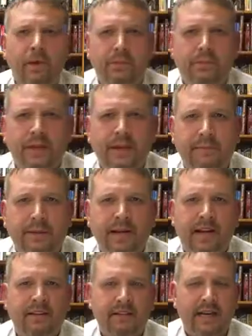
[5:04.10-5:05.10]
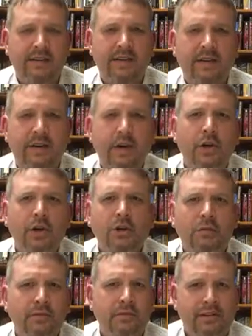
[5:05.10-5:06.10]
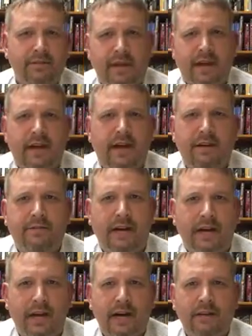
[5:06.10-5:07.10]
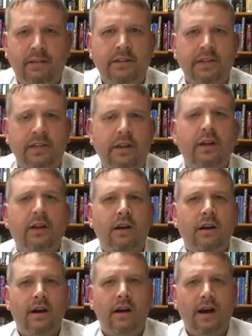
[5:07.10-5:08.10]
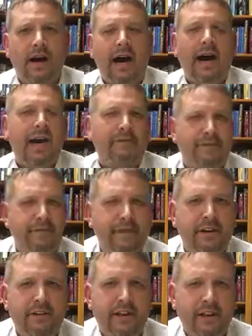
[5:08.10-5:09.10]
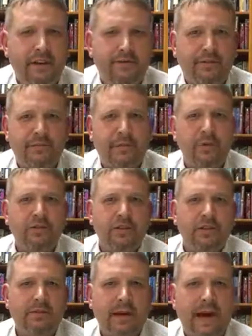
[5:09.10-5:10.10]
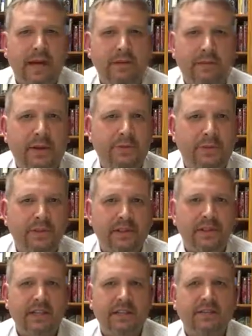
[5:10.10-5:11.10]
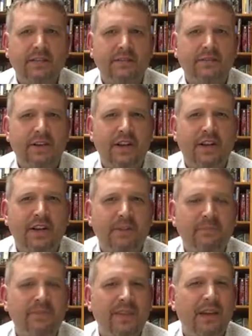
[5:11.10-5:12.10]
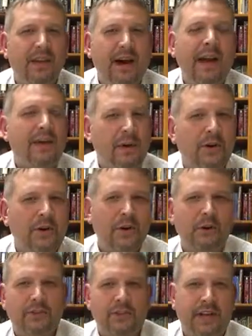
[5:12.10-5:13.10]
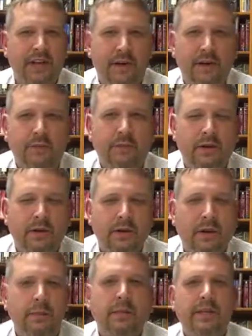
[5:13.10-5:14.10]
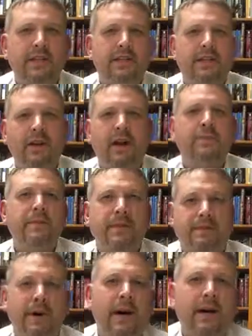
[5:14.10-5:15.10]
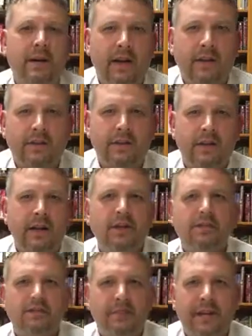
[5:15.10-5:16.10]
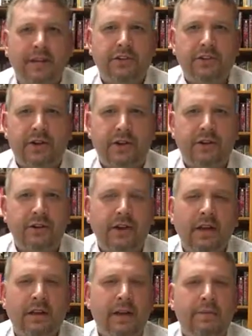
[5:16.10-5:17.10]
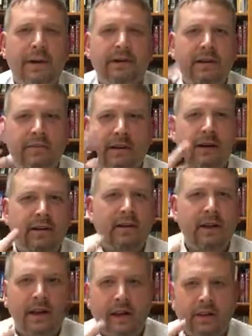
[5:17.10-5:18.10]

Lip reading: those people get elected who believe that kind of ideology. I have a feeling that for most of the MAGA people listening to this video, I know you don't stay home. But it's incumbent upon us to make sure that belly button